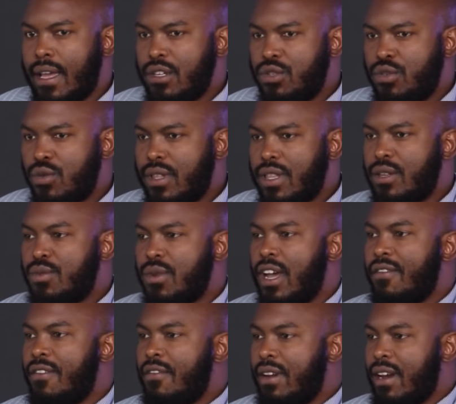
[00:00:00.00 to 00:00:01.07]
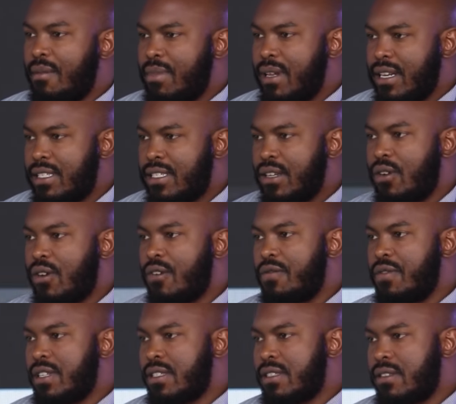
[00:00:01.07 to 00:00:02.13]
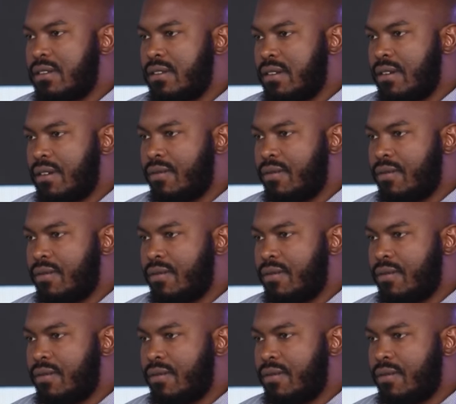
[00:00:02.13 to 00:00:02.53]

ensure that we have availability of these